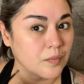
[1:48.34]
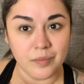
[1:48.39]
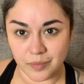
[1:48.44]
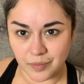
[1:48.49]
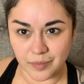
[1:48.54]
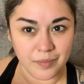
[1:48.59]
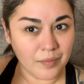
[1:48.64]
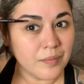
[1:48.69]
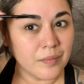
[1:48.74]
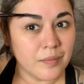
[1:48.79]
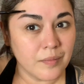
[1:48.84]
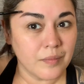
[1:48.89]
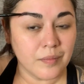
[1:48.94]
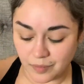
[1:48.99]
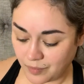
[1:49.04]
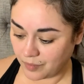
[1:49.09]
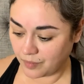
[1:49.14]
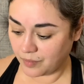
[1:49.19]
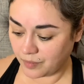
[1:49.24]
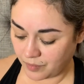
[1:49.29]
evening
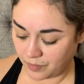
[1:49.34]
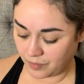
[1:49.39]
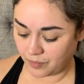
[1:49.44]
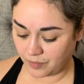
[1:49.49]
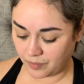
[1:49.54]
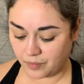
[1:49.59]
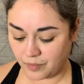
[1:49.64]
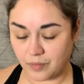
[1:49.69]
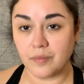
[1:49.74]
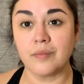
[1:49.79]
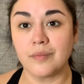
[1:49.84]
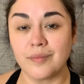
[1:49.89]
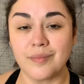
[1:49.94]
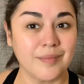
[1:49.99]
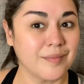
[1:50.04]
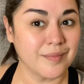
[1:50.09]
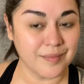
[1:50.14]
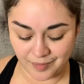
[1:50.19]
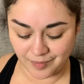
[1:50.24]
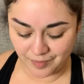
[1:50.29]
out the
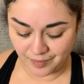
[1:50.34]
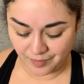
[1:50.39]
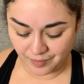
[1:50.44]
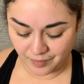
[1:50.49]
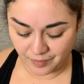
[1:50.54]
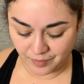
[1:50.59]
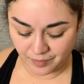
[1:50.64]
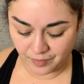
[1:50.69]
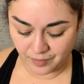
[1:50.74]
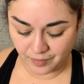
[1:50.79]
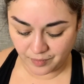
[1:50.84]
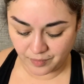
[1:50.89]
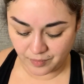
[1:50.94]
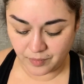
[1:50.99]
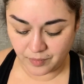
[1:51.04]
eyebrows a little bit. Now,